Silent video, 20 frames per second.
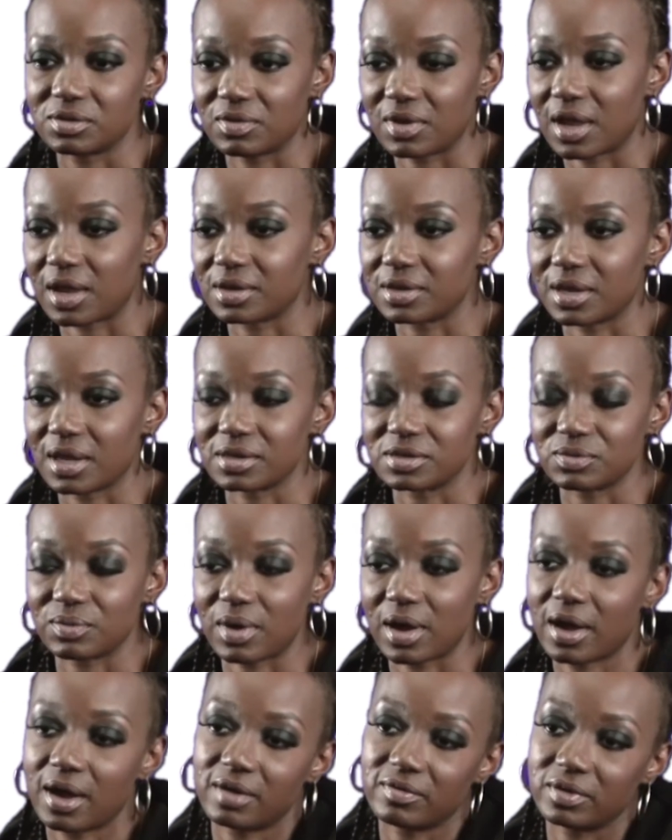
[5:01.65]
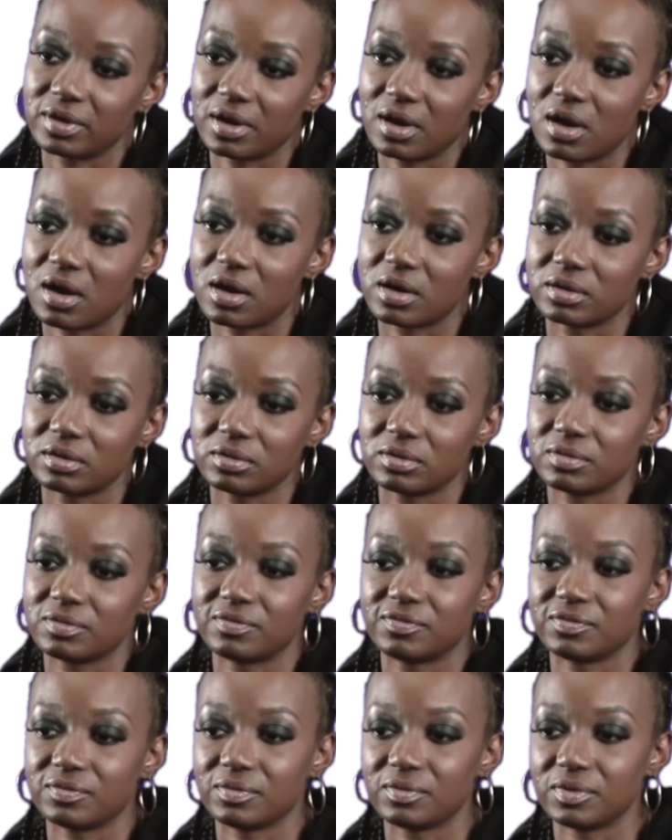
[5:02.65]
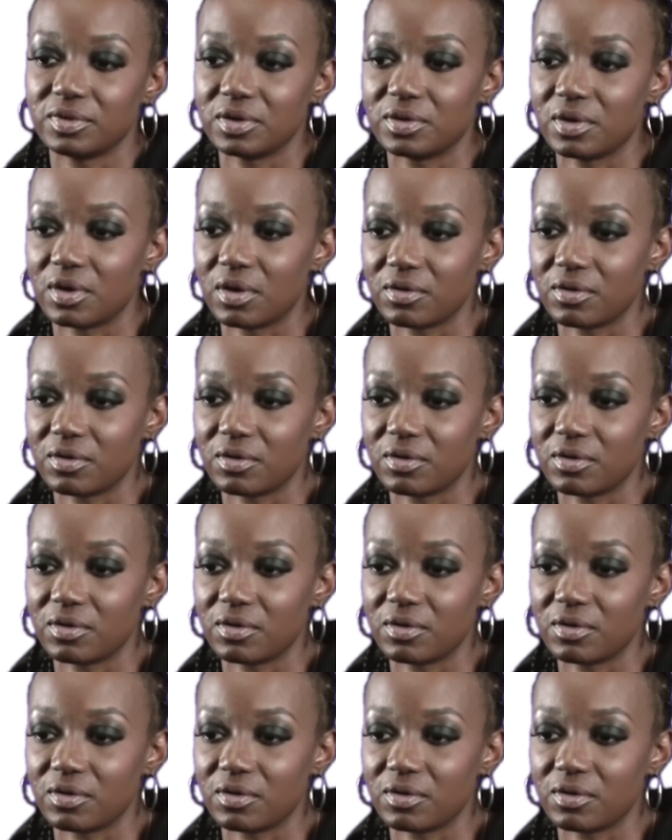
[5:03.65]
feeling like, wow, I wish my